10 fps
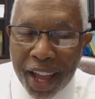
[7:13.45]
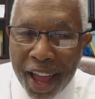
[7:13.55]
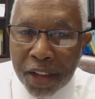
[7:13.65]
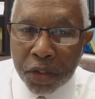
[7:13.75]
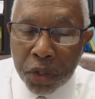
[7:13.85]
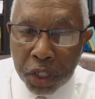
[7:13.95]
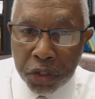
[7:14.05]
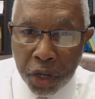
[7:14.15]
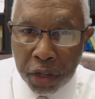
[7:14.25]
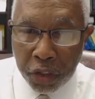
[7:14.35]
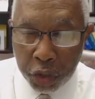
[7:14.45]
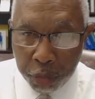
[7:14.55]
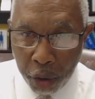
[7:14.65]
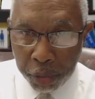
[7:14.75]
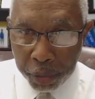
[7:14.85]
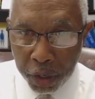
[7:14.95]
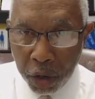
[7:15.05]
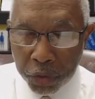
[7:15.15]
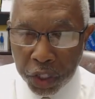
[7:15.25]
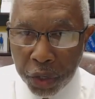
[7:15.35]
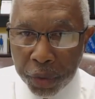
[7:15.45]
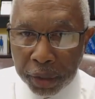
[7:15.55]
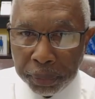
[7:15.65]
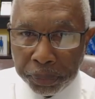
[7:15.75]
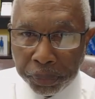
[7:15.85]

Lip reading: has to conduct this probable cause hearing,